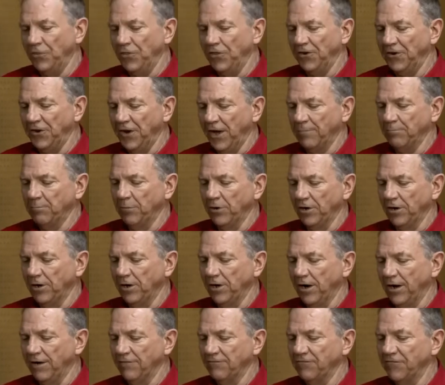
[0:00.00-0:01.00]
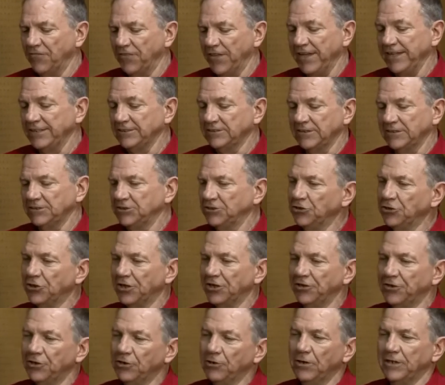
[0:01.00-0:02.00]
the number of things that you
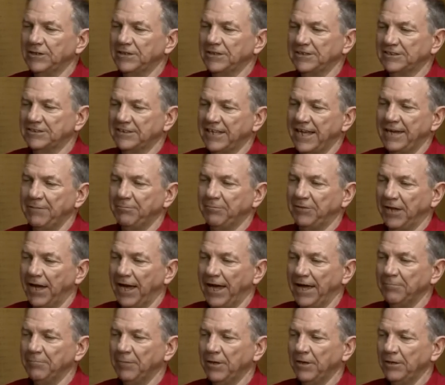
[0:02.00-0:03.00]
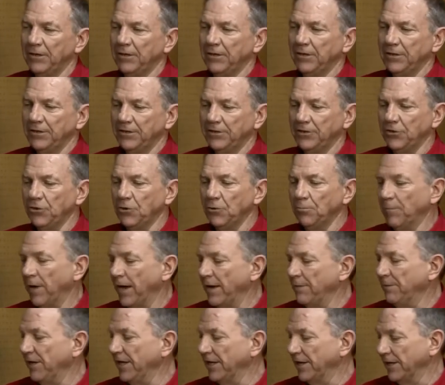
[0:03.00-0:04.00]
can do at the same time. You
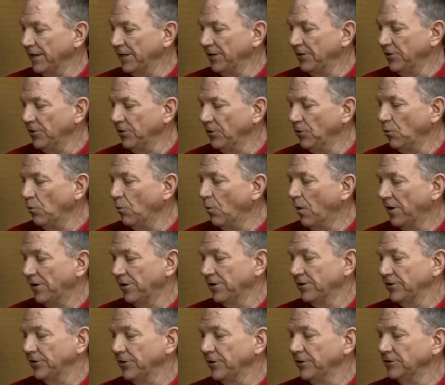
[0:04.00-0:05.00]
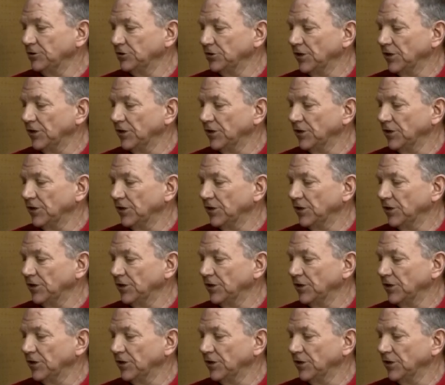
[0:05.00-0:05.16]
maybe can do 1 or 2